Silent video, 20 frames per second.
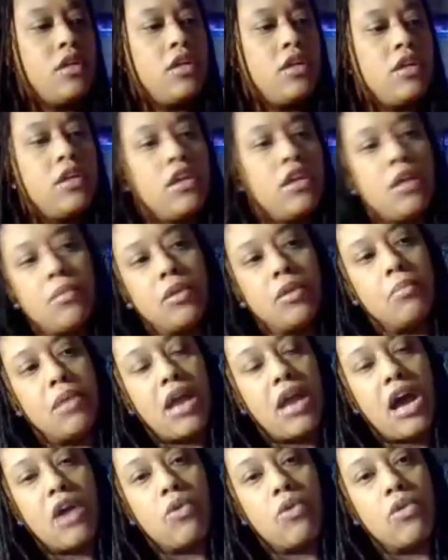you have a little bit
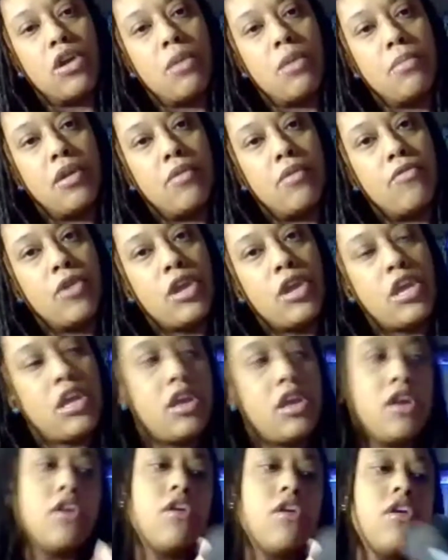of aqua coming over
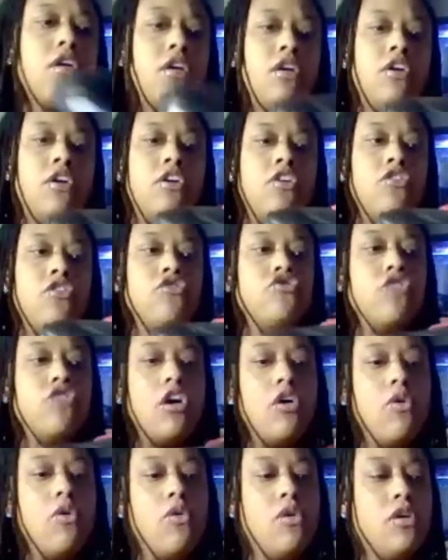here.
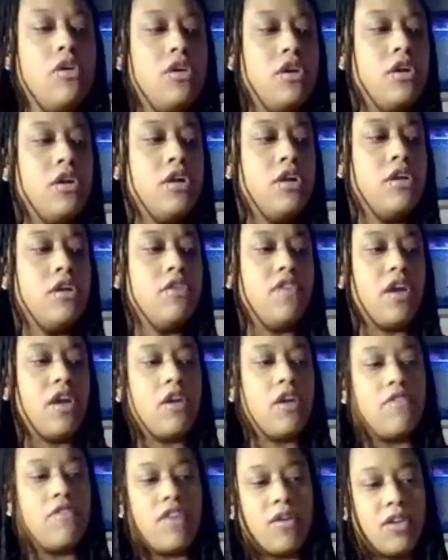So
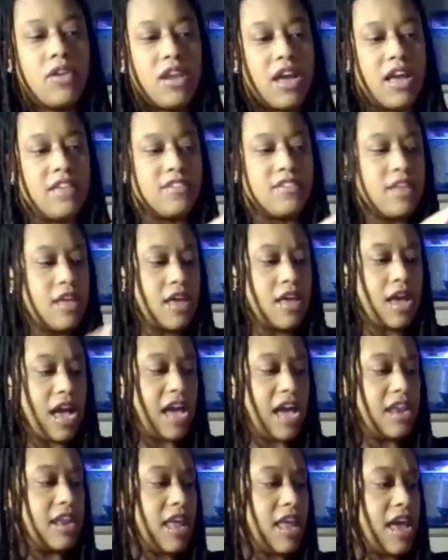very nice.
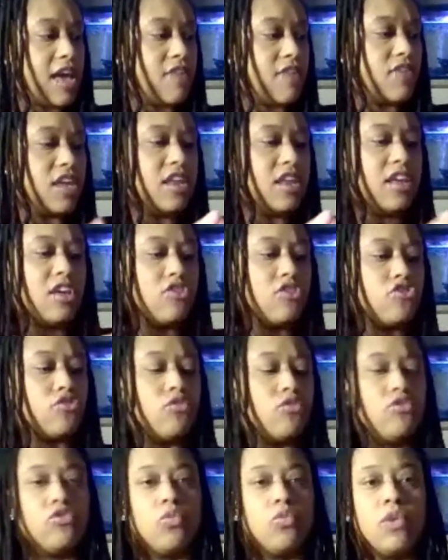I didn't have any
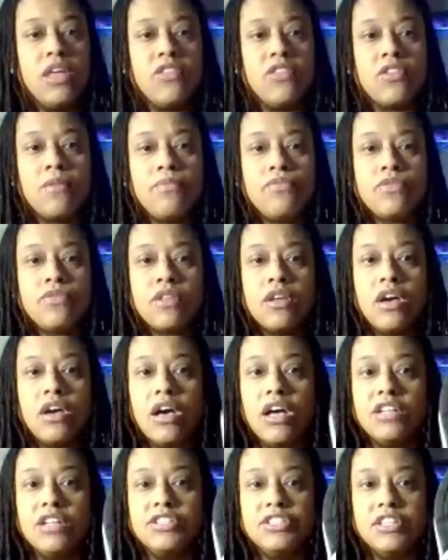issues with
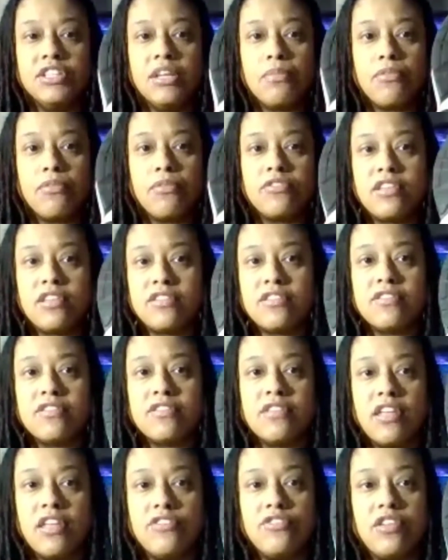slip
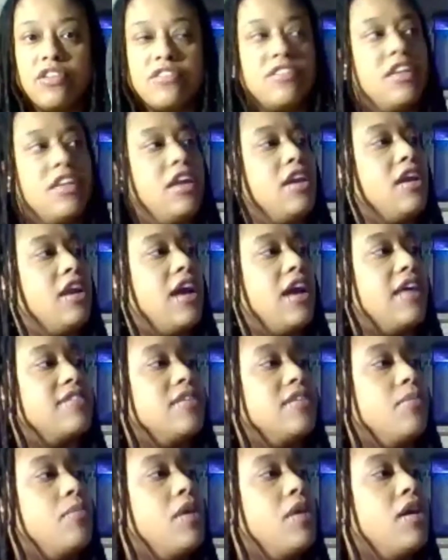resistance. As you can see, got some,